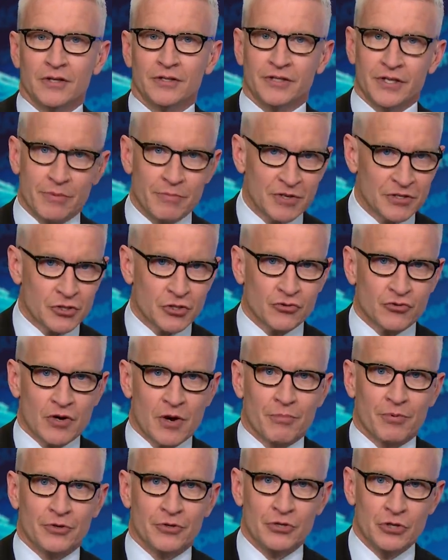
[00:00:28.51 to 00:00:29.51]
Did Mr.
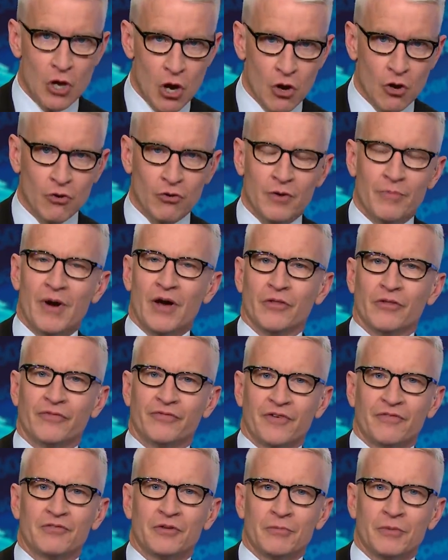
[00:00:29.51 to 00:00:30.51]
Trump know about the
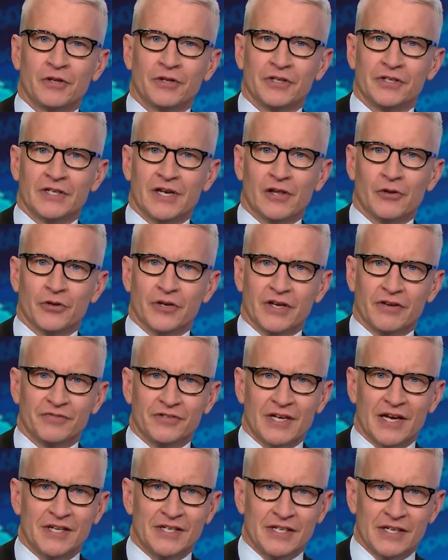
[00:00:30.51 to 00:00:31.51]
$50 million
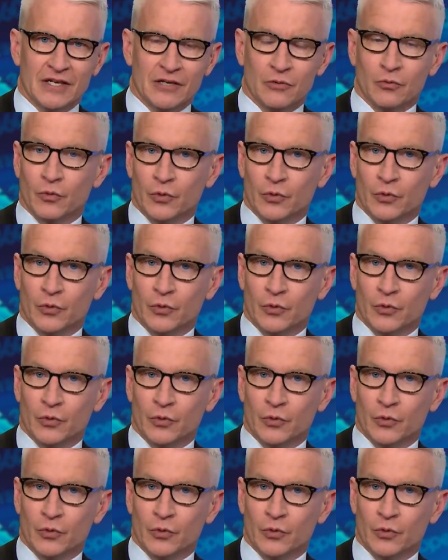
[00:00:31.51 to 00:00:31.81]
gift idea?